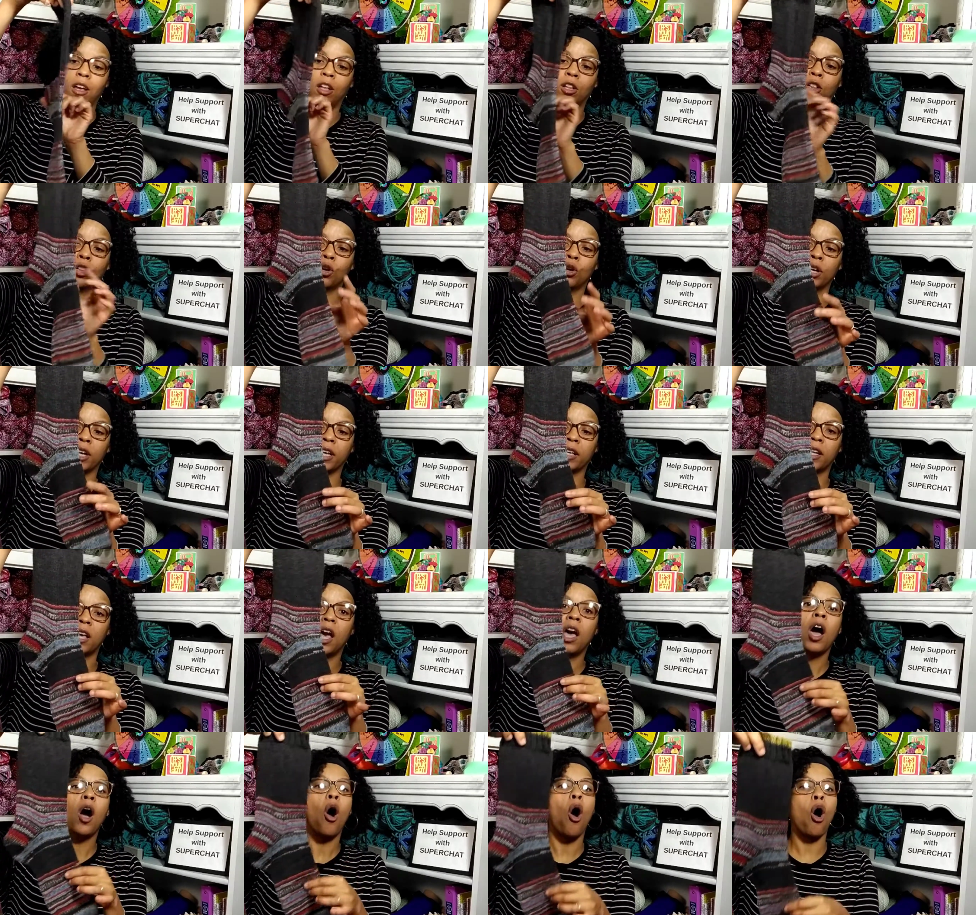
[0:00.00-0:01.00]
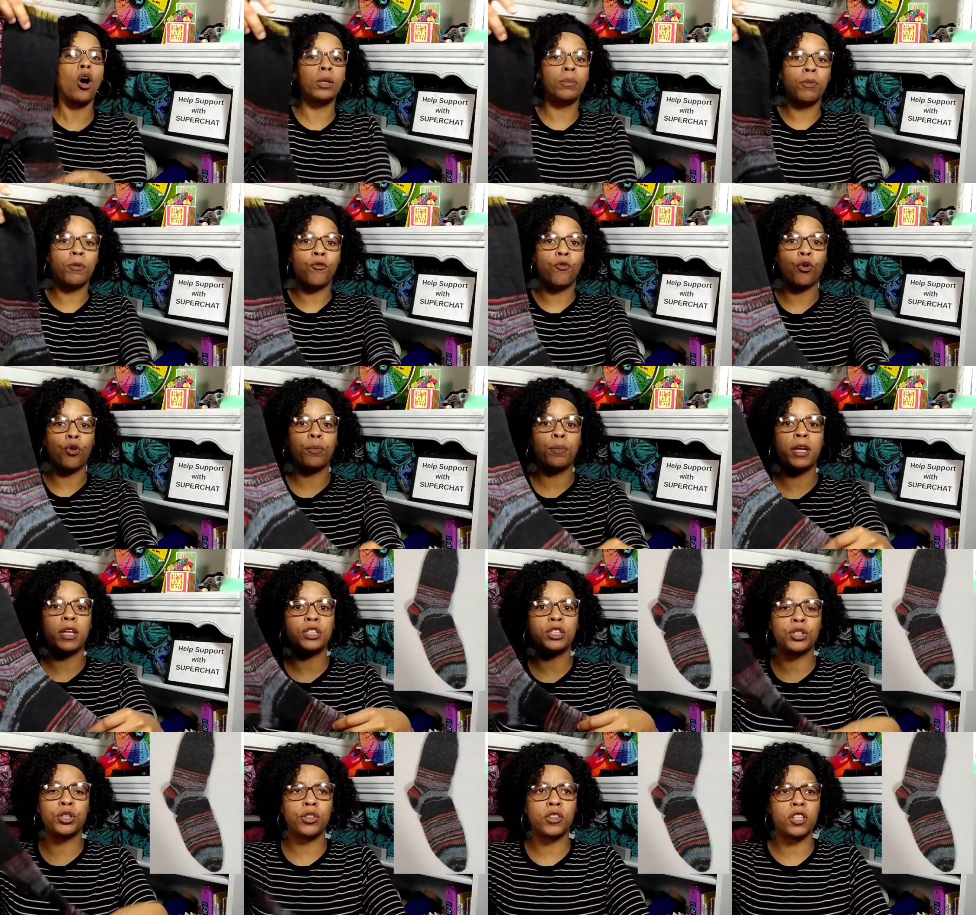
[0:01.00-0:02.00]
Look at it. On the before
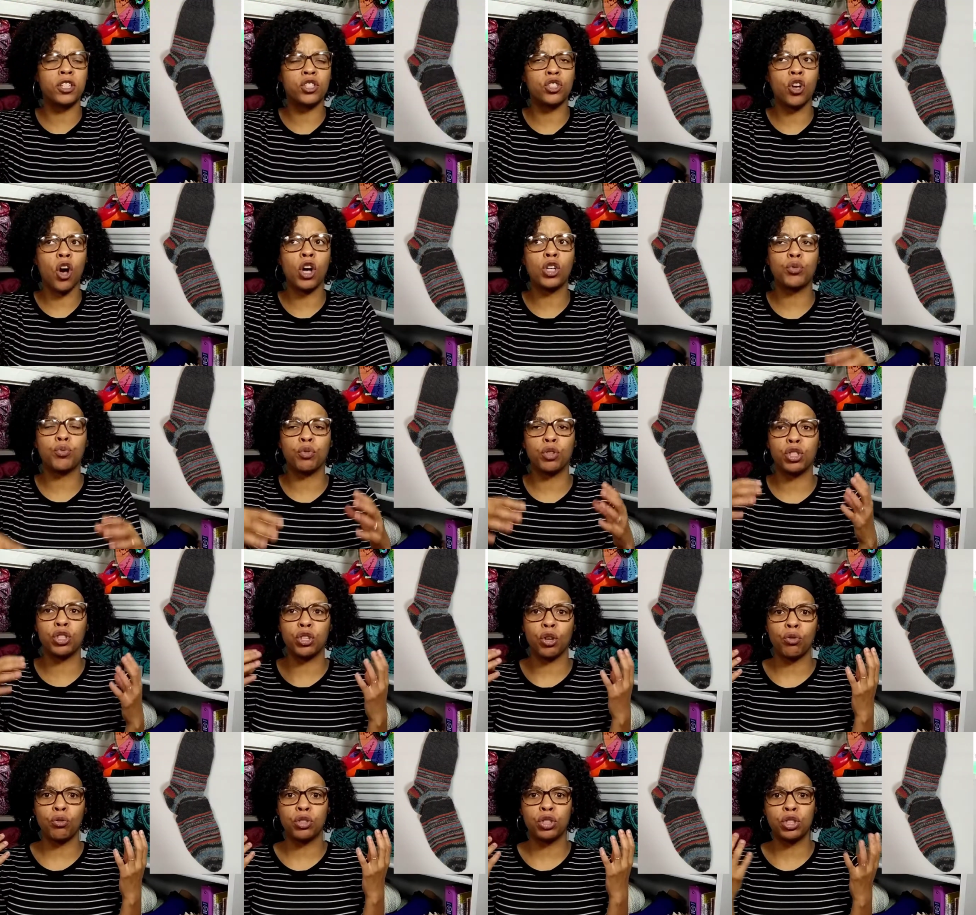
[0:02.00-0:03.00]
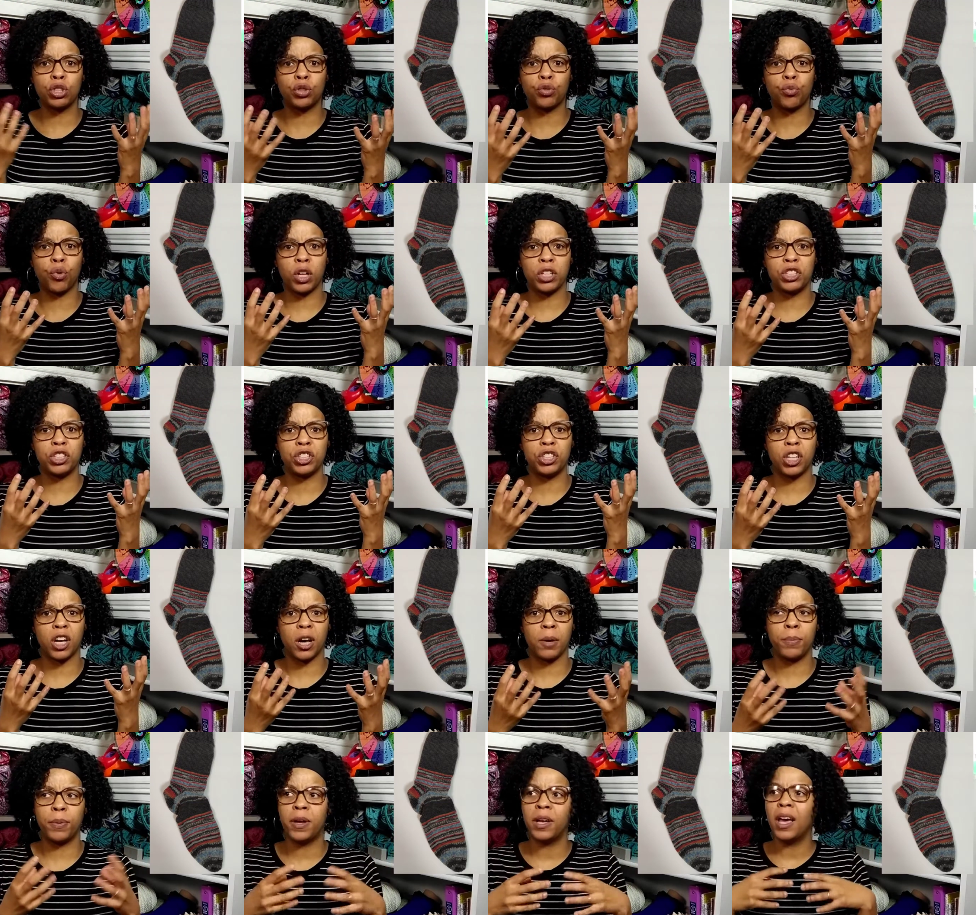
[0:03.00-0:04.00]
picture, the socks were so scrunched
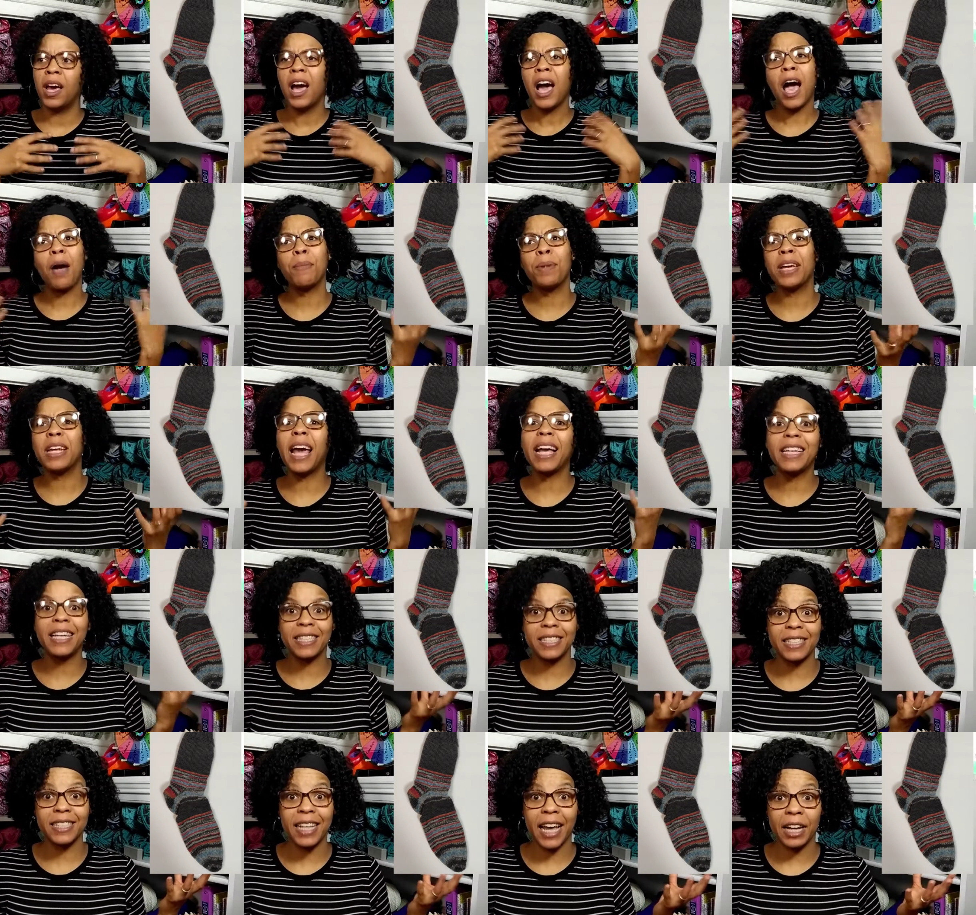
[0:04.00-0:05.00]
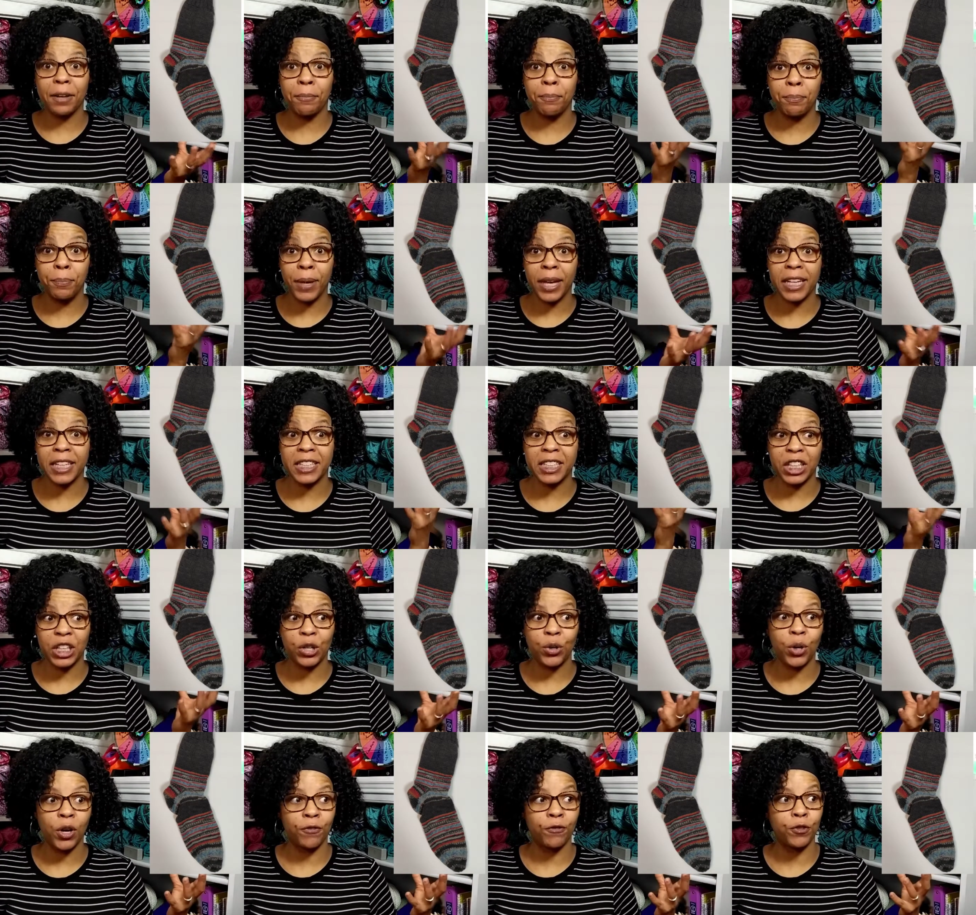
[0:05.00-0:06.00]
up. I mean, I guess it's not a big
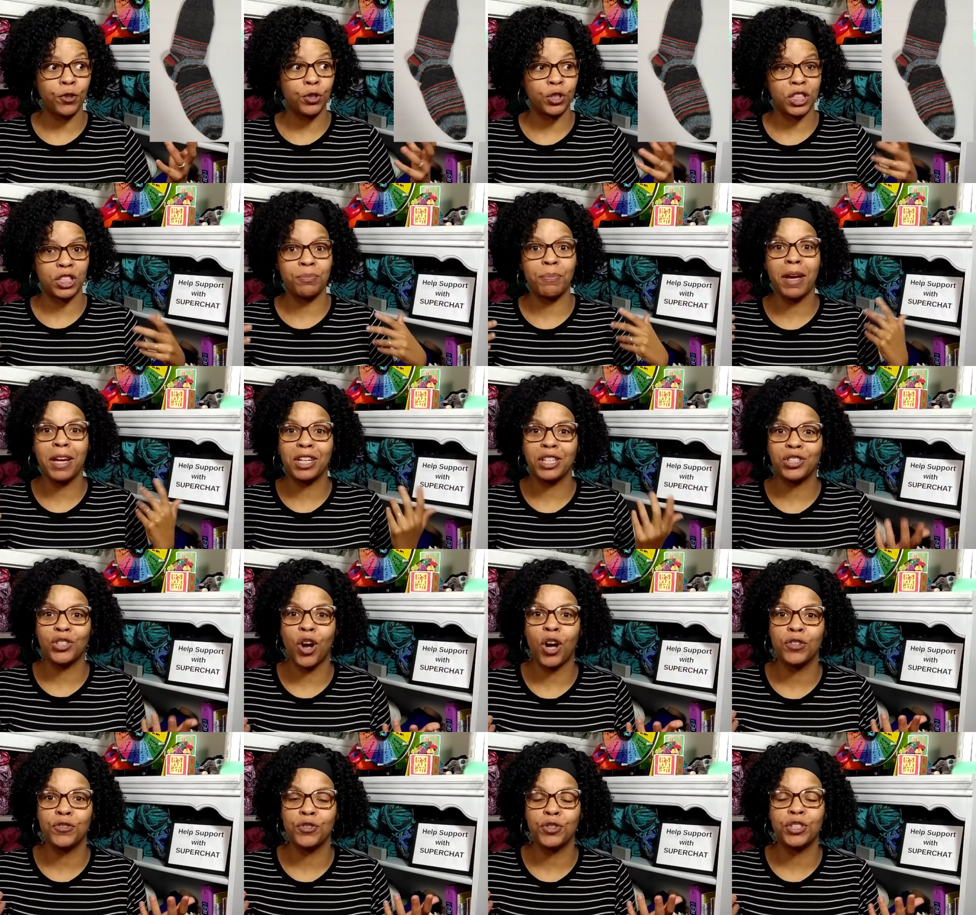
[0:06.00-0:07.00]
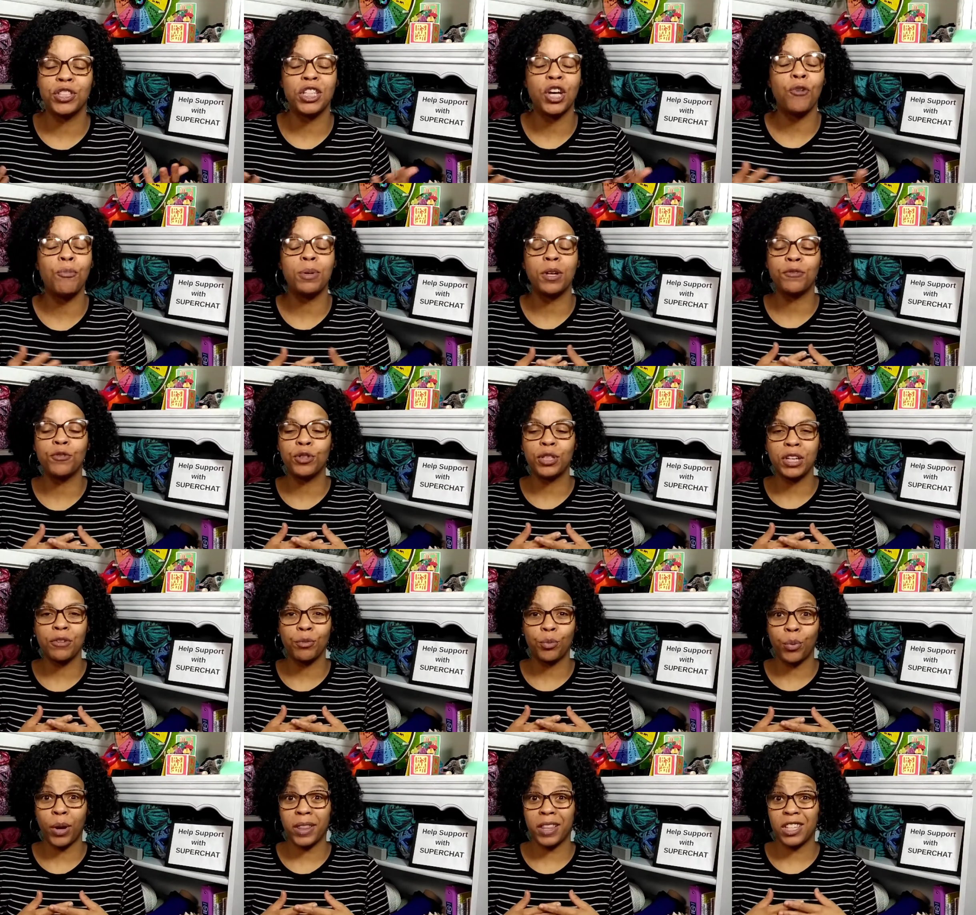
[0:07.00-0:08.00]
deal if you're just making socks for yourself, but if you're
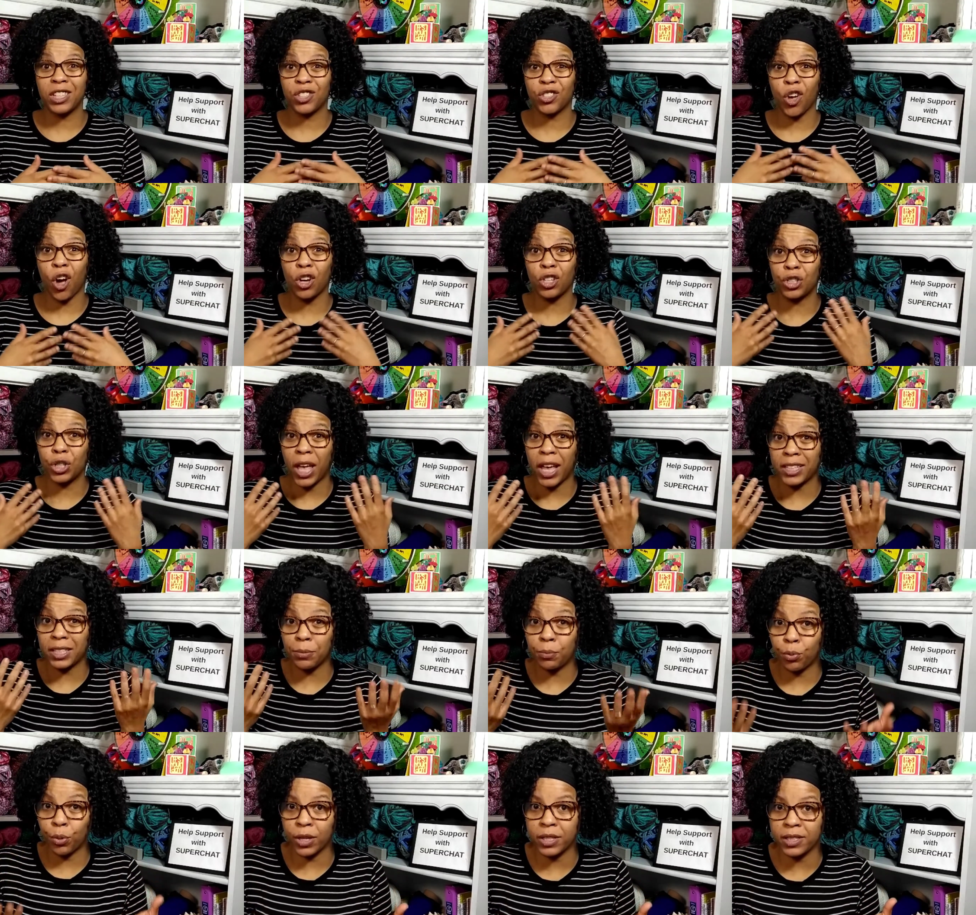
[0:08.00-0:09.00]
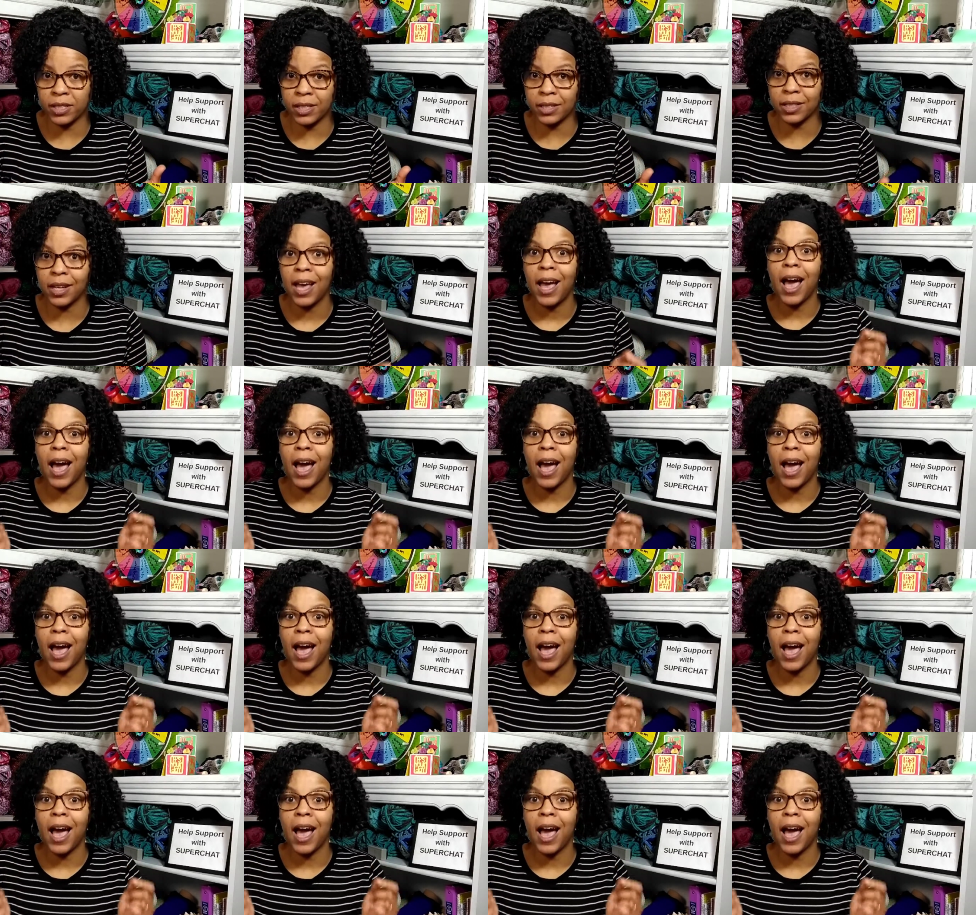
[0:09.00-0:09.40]
giving away these socks as a present,